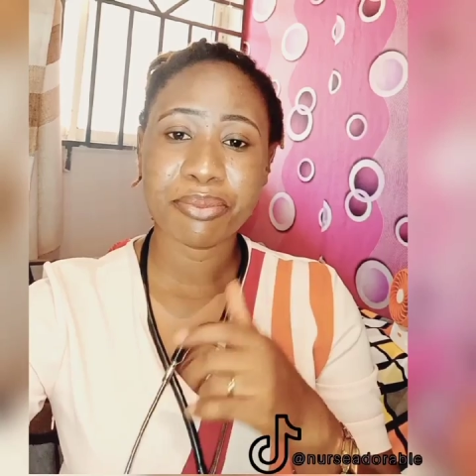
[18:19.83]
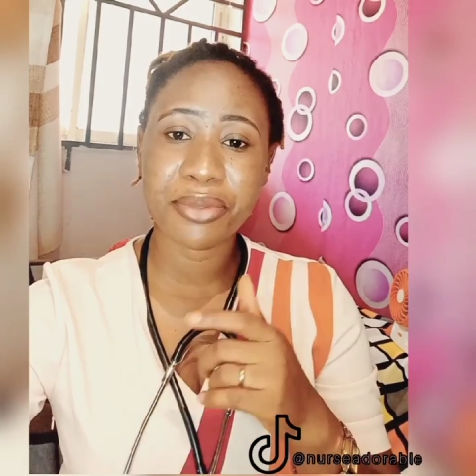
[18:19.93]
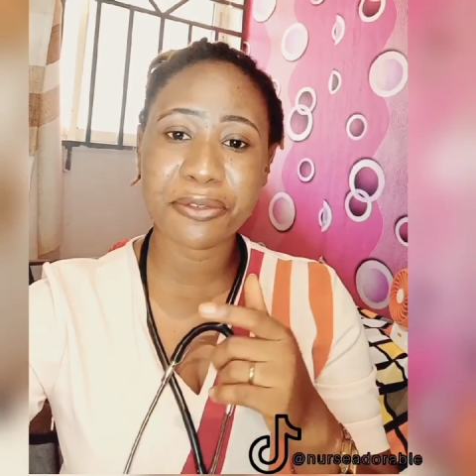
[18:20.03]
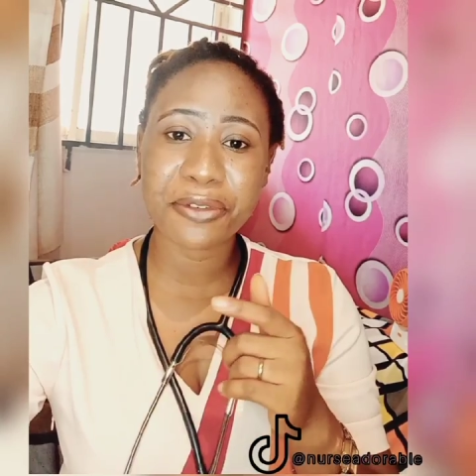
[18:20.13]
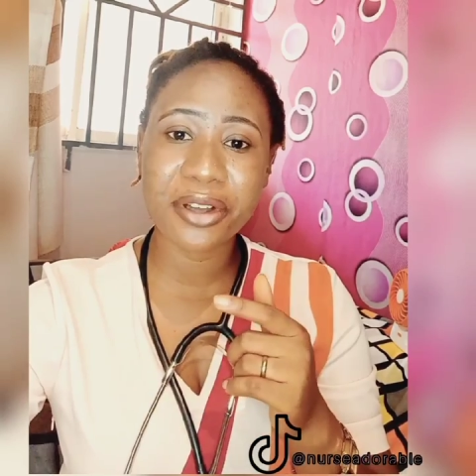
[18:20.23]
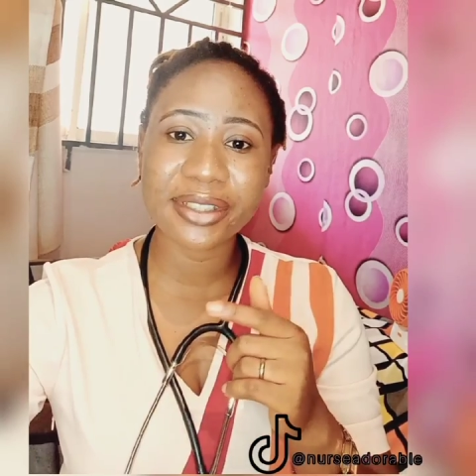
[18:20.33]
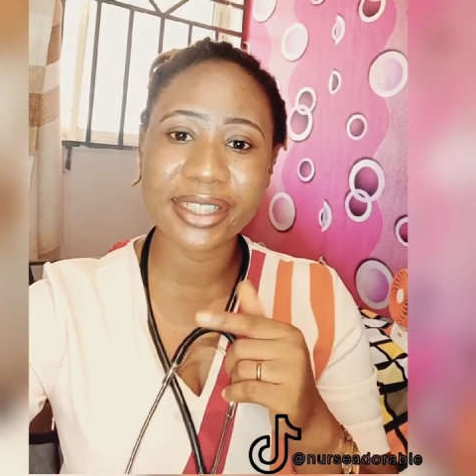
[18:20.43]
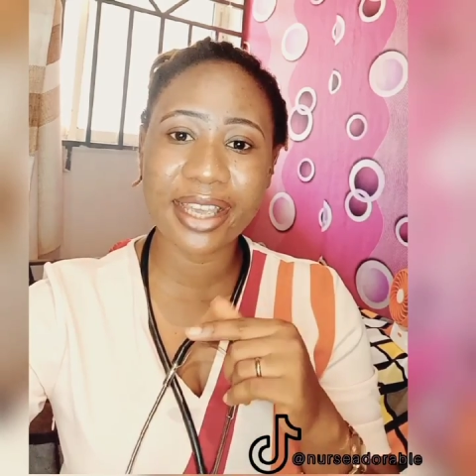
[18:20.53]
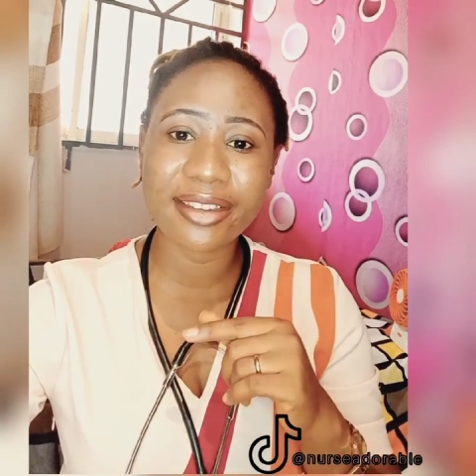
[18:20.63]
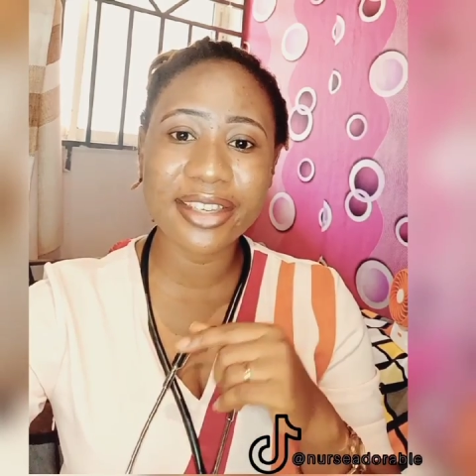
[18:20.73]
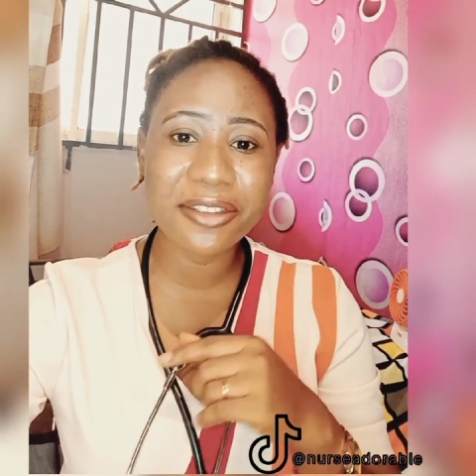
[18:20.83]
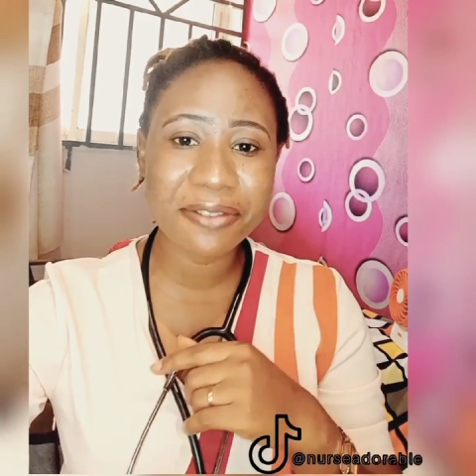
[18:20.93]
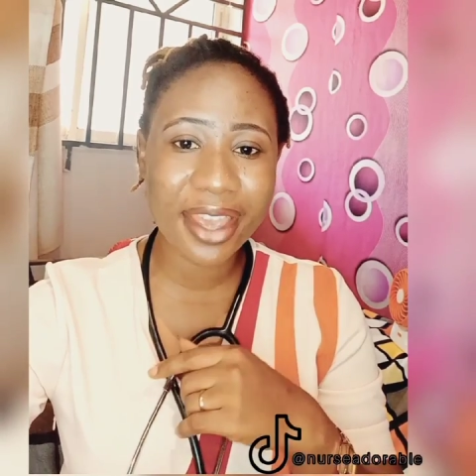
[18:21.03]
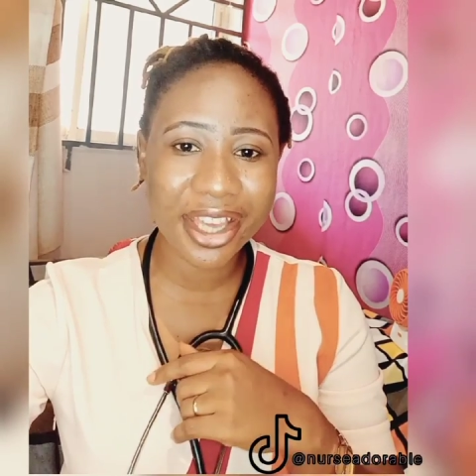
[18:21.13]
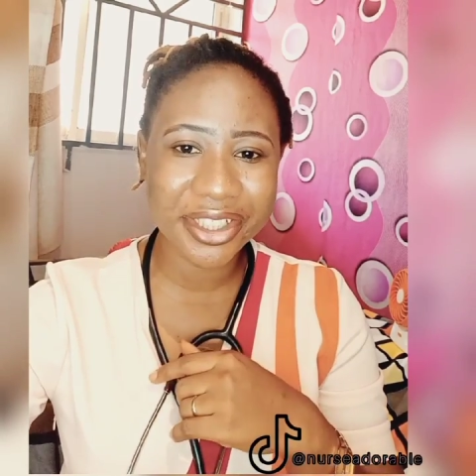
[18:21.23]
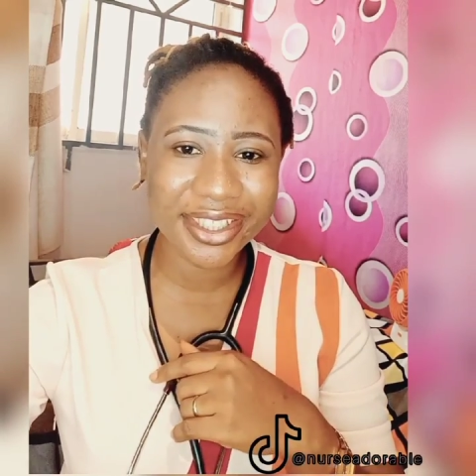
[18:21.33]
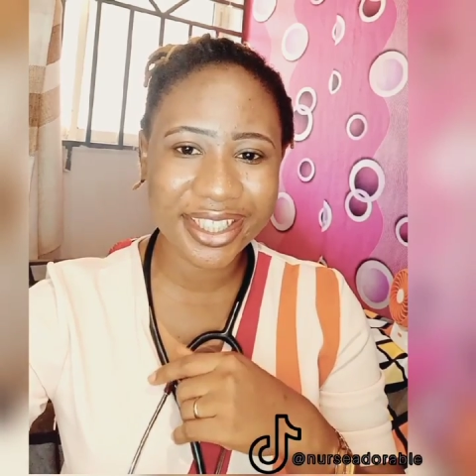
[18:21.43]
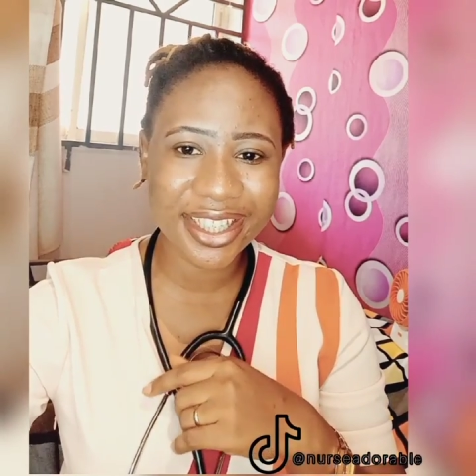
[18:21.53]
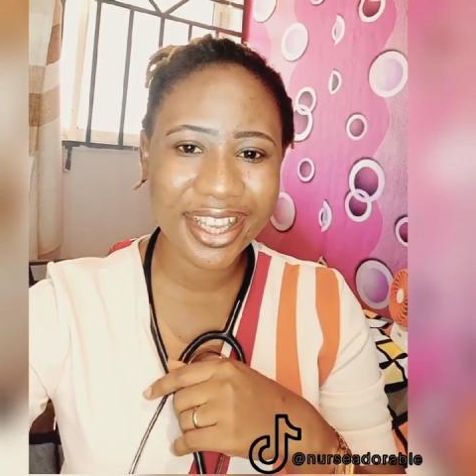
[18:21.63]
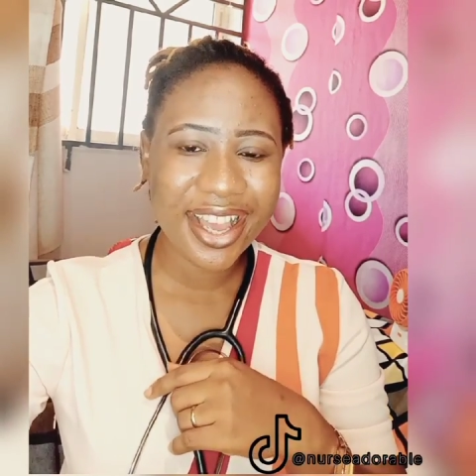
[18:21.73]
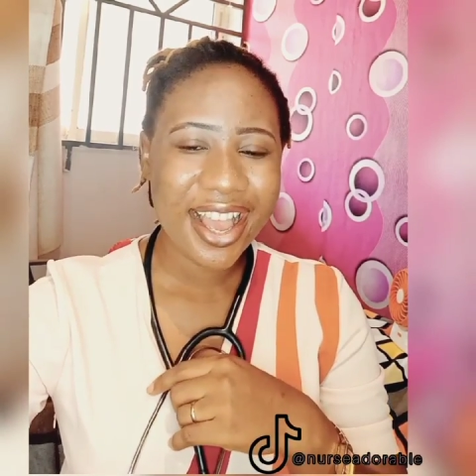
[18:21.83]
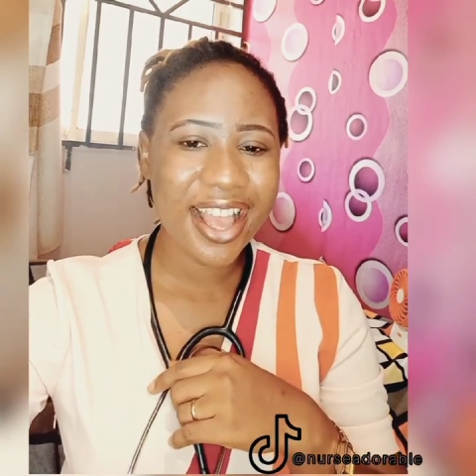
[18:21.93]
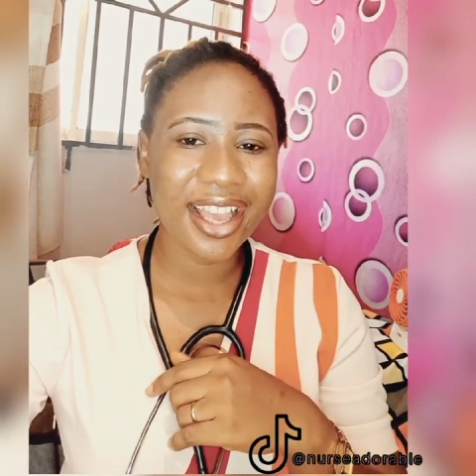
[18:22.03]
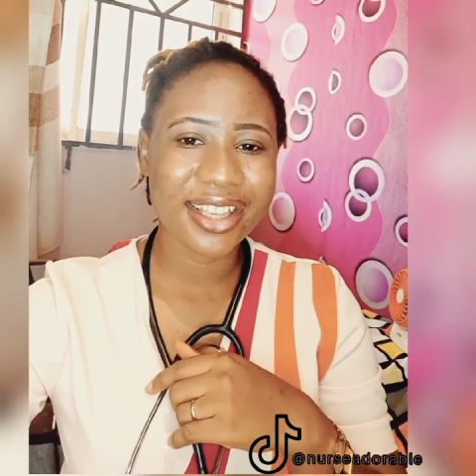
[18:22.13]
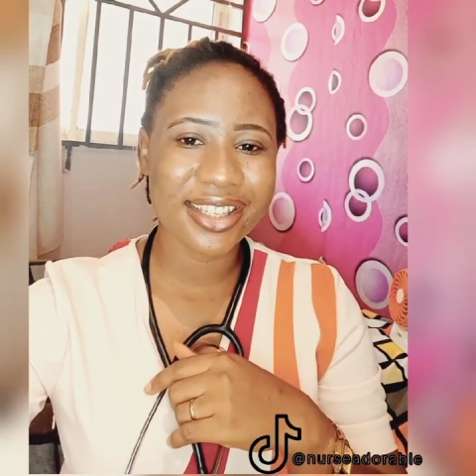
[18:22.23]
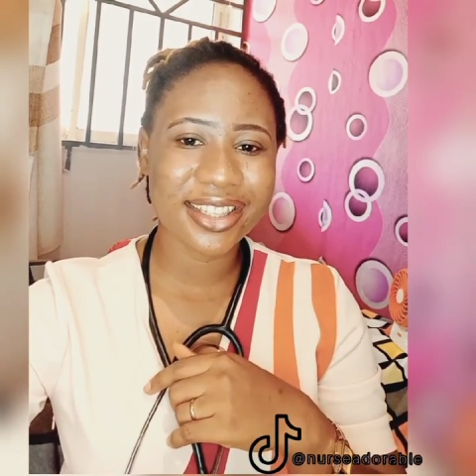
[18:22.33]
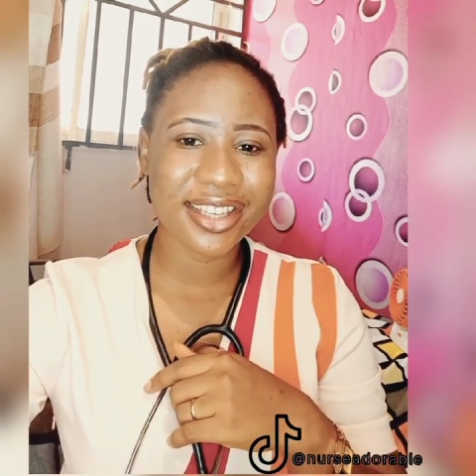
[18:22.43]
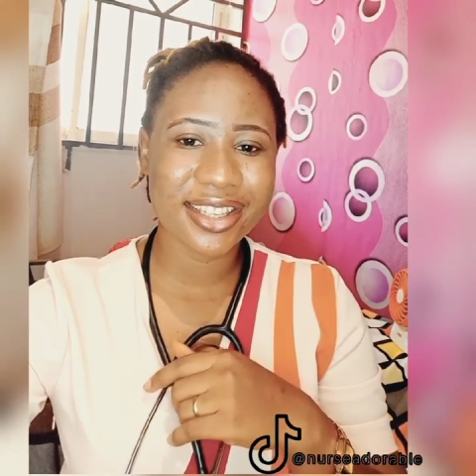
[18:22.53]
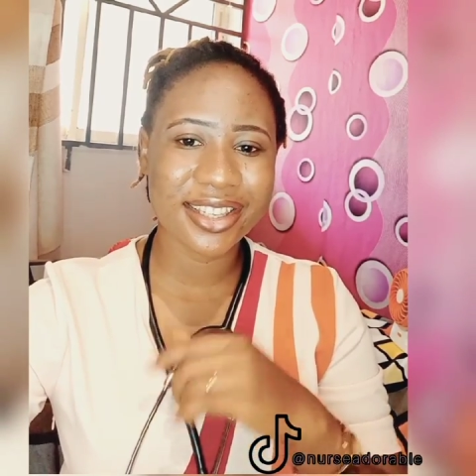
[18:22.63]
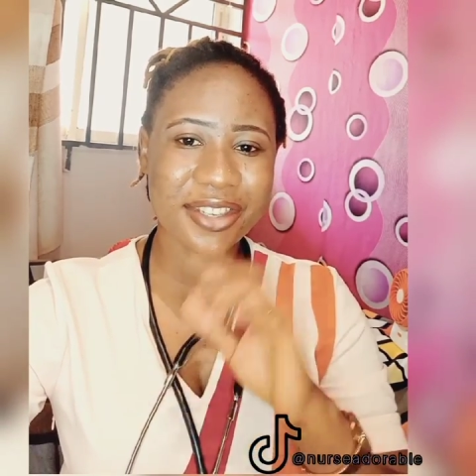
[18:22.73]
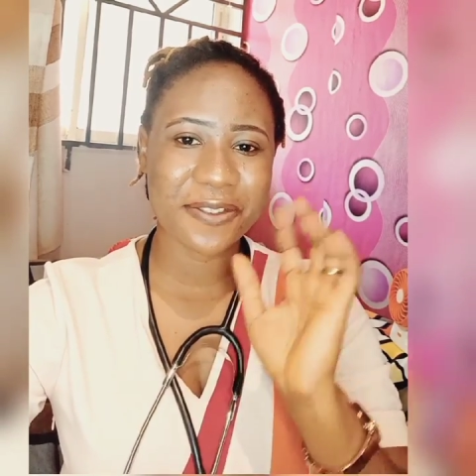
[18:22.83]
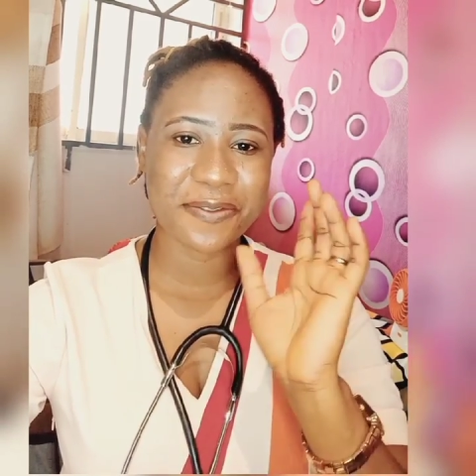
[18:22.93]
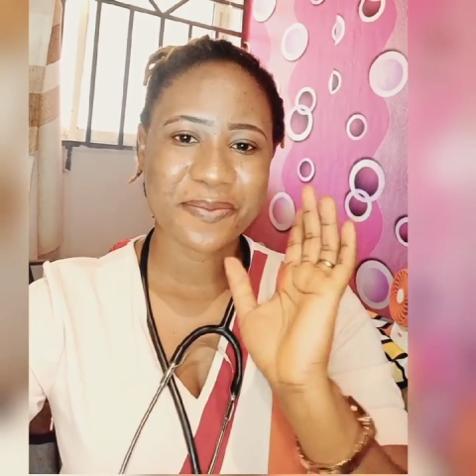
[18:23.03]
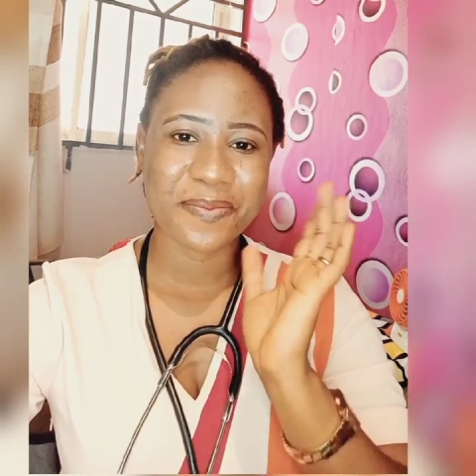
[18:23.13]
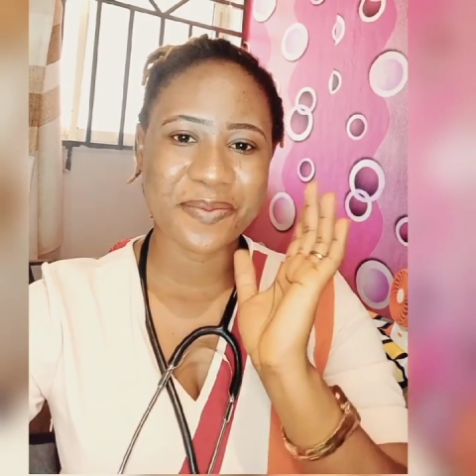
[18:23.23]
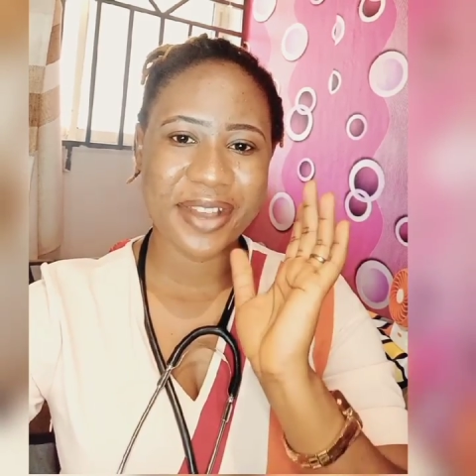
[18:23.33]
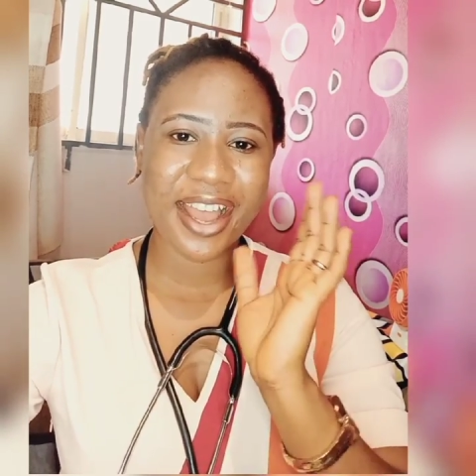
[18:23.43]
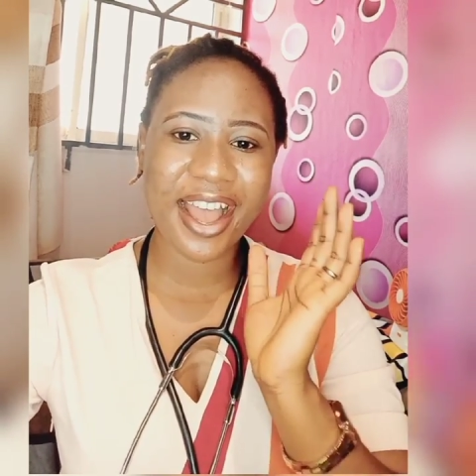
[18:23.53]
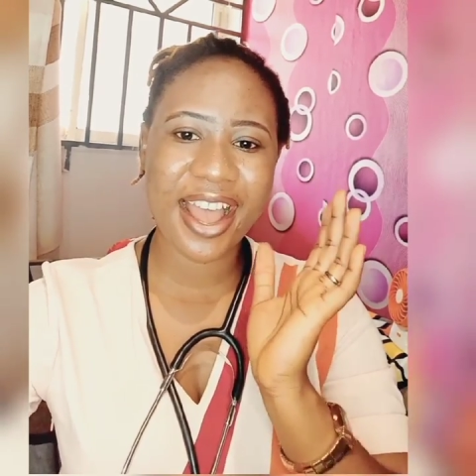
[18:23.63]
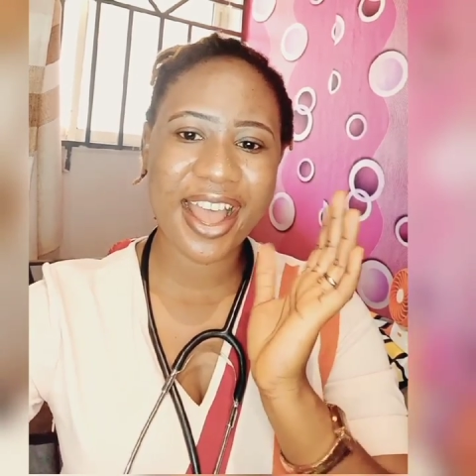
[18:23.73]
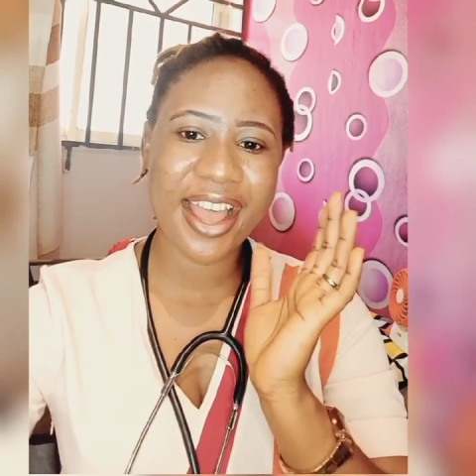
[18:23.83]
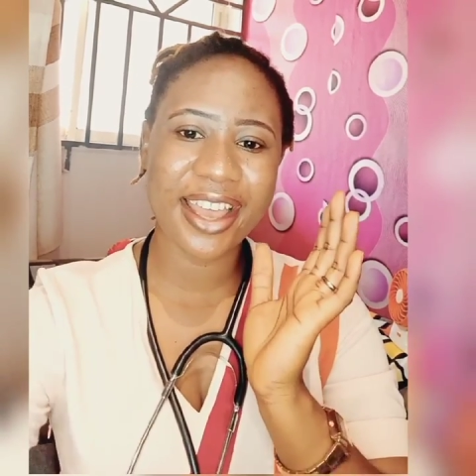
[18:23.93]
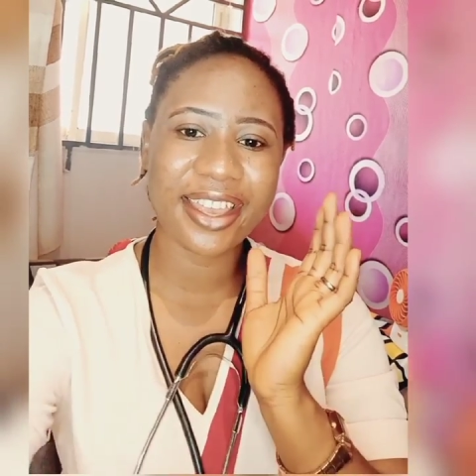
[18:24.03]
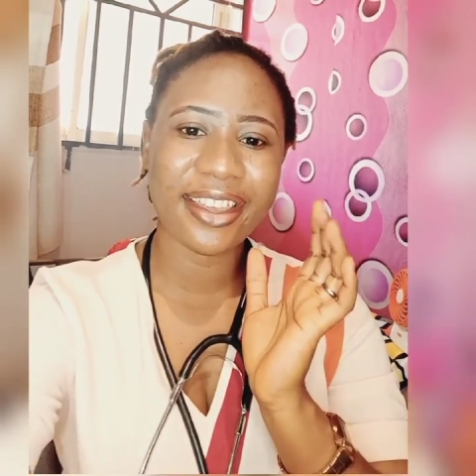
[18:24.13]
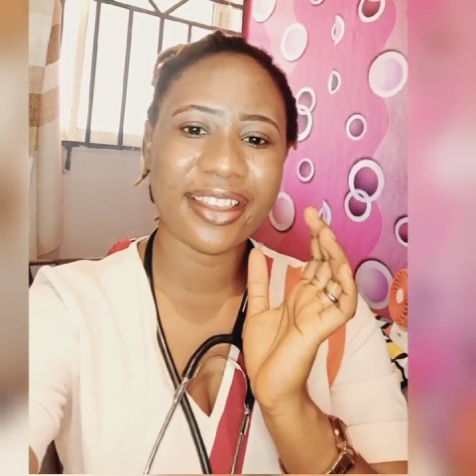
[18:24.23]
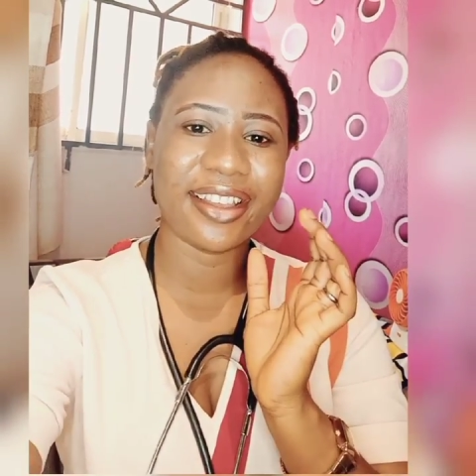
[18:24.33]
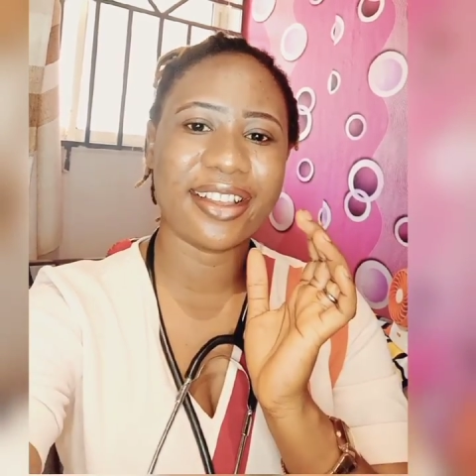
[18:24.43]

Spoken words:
Before then, live healthy and stay safe. Bye.